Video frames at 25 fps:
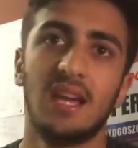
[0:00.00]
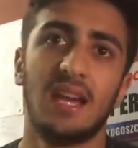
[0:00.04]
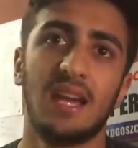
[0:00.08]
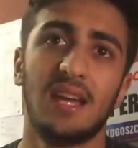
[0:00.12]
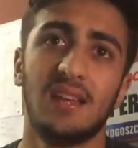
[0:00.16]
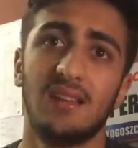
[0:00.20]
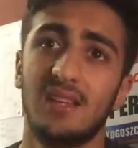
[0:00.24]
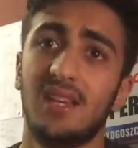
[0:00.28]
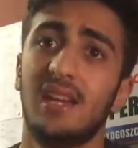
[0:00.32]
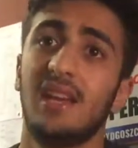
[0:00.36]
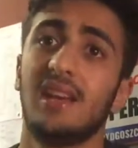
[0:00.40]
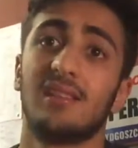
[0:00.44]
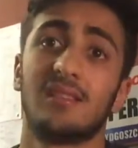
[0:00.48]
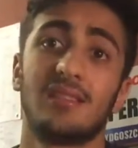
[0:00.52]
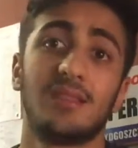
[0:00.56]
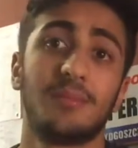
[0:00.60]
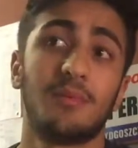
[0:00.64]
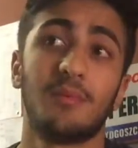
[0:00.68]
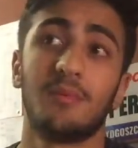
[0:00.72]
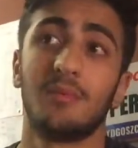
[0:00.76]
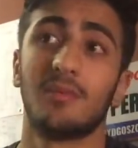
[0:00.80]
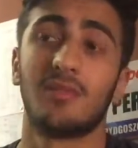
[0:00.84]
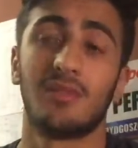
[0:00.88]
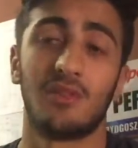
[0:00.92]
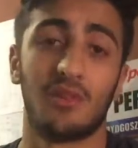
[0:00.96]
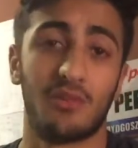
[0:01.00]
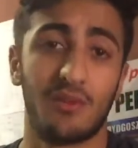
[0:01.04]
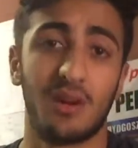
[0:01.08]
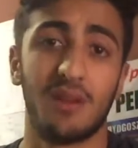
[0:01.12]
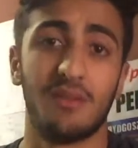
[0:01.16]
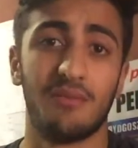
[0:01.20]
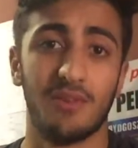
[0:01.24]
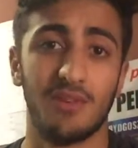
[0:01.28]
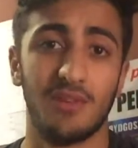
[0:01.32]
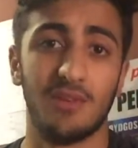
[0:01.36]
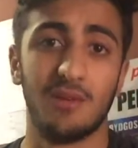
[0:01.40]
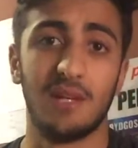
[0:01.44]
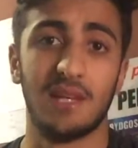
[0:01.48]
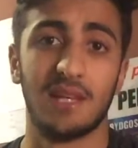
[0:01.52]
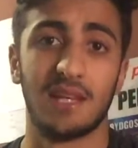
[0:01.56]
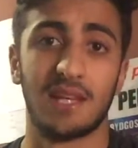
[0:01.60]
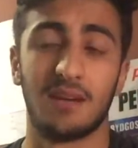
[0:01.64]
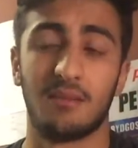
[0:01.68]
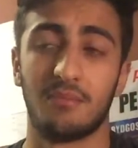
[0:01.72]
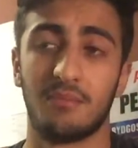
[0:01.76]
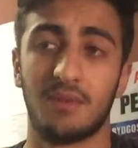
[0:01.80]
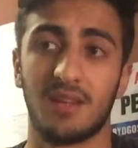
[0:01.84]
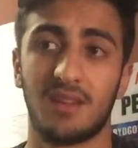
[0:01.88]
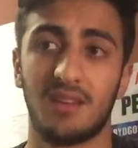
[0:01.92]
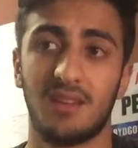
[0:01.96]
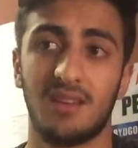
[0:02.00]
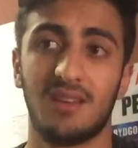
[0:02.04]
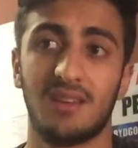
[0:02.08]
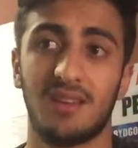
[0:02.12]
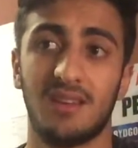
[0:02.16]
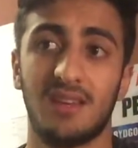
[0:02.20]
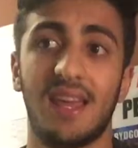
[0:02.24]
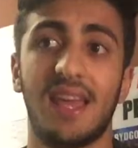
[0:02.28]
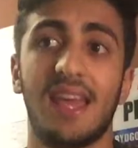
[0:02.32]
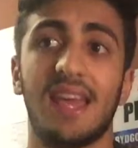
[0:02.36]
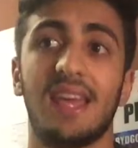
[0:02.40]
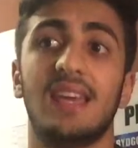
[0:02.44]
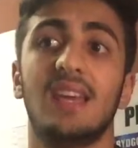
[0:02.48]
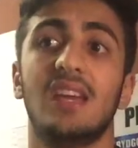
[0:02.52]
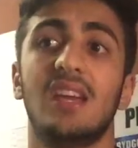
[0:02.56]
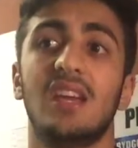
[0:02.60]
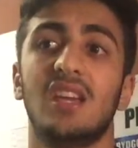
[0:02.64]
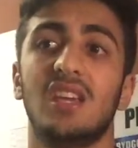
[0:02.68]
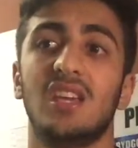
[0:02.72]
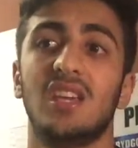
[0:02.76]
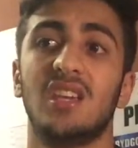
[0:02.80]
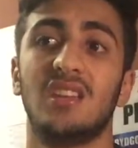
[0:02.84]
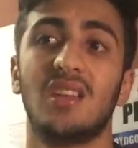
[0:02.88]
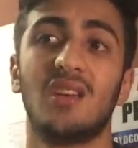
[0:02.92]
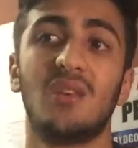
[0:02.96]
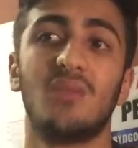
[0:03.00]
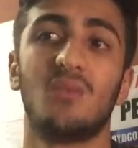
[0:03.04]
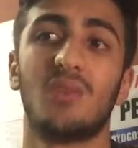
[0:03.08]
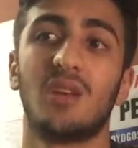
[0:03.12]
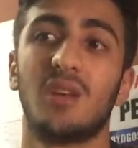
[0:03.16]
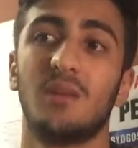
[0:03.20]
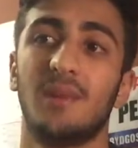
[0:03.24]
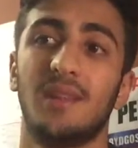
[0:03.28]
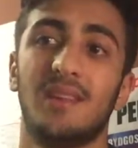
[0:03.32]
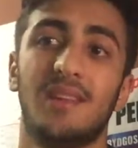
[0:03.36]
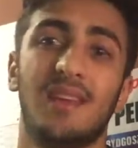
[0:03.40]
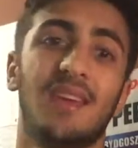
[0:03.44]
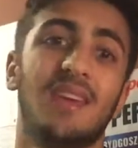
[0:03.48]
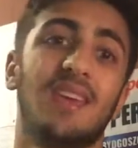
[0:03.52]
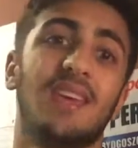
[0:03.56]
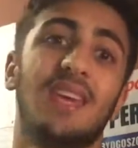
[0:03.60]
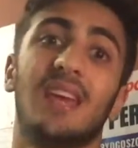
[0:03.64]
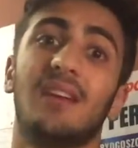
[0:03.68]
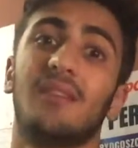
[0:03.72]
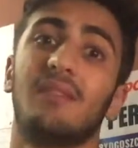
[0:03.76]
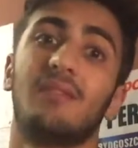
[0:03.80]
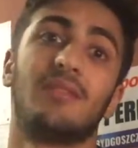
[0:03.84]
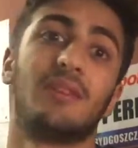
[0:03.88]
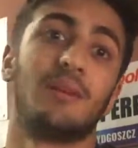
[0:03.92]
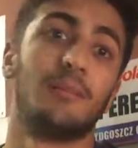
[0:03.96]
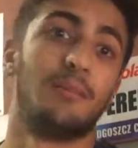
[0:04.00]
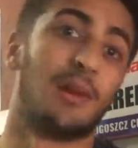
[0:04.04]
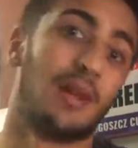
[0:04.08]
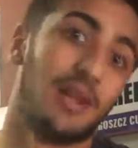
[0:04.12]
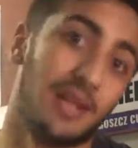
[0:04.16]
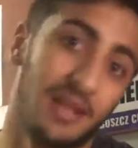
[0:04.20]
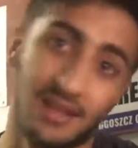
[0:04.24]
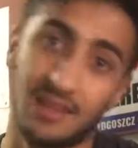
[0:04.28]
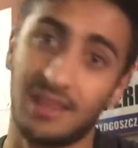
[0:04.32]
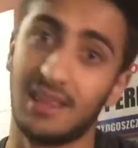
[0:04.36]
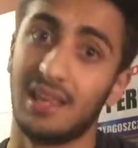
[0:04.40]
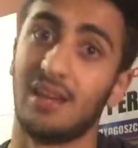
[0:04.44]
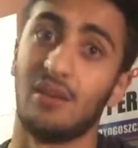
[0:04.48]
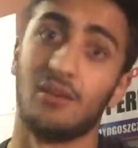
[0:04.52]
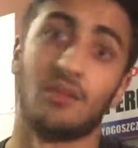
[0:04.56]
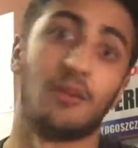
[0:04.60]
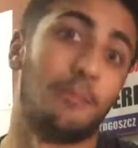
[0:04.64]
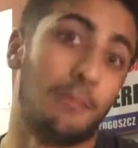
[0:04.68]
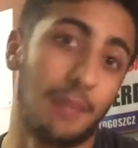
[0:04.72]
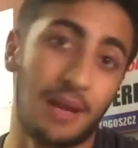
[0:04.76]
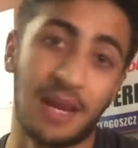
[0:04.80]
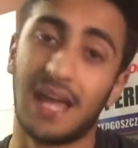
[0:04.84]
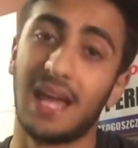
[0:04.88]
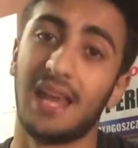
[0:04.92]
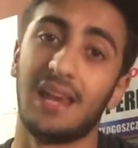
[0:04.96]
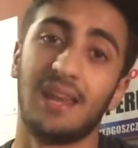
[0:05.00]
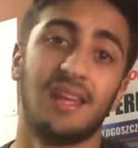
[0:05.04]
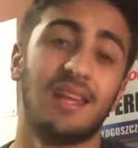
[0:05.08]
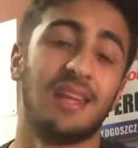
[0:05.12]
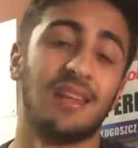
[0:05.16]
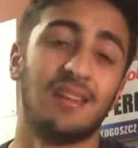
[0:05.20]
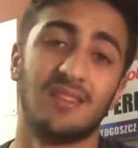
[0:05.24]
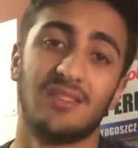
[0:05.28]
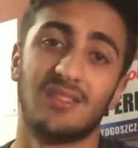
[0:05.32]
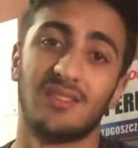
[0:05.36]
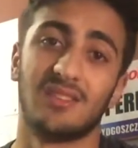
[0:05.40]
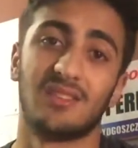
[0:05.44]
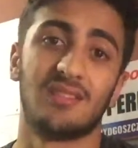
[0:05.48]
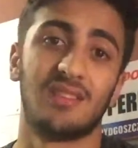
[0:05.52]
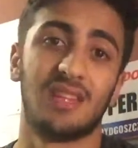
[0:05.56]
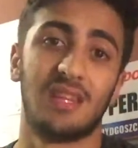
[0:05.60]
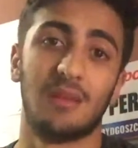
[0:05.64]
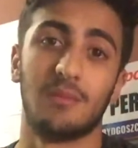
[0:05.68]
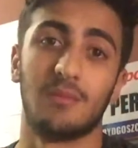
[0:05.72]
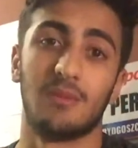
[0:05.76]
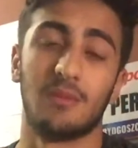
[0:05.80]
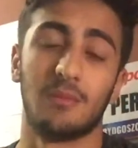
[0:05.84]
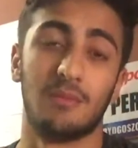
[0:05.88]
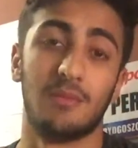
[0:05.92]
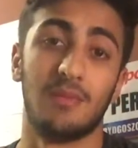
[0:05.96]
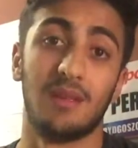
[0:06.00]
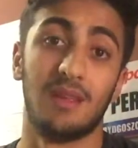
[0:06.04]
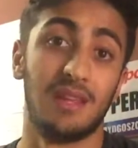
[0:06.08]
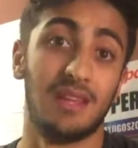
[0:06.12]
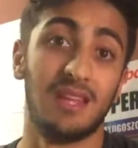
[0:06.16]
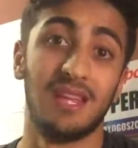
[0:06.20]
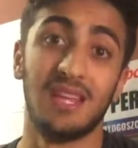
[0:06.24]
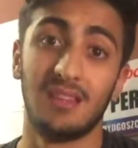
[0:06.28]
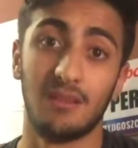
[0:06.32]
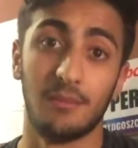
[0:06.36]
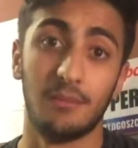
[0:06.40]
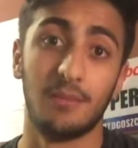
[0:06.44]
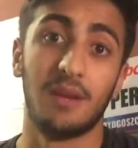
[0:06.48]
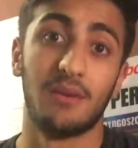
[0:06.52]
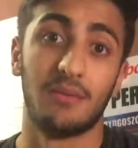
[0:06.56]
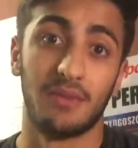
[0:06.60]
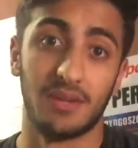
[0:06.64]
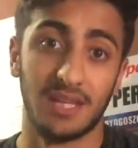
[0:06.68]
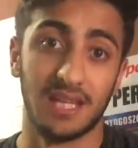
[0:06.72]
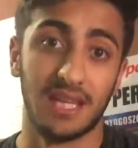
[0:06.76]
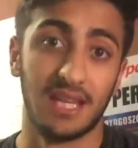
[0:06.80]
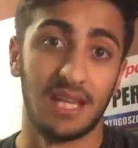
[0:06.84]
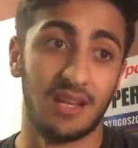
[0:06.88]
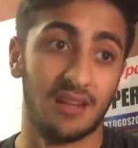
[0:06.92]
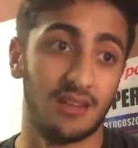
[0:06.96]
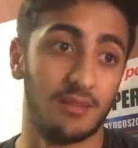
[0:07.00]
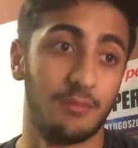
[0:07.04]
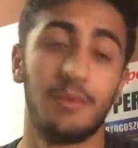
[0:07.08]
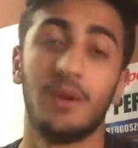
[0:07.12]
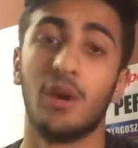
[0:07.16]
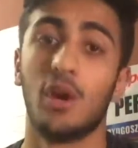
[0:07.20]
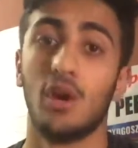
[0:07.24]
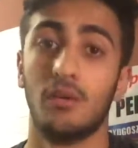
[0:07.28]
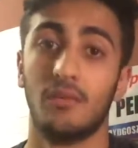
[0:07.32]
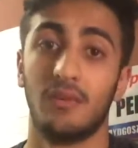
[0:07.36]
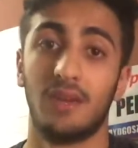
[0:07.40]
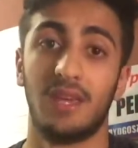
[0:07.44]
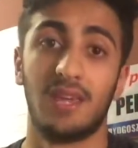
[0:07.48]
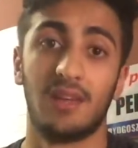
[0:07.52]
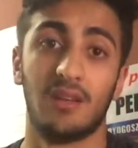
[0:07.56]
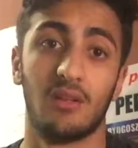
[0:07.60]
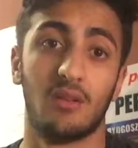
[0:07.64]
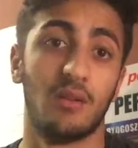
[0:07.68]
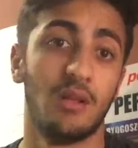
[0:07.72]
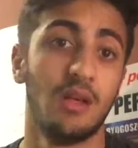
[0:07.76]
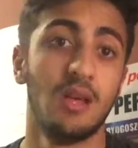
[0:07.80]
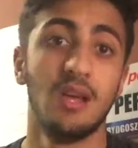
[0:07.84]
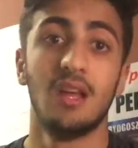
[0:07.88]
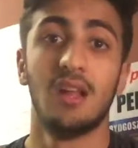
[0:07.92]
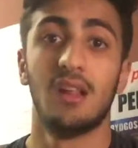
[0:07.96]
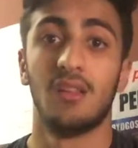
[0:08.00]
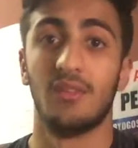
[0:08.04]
And yeah, supplements are great for doing that, but at the end of the day, you don't want to be taking every bloody thing on the planet. It just seems, it is a bit ridiculous, a bit overkill.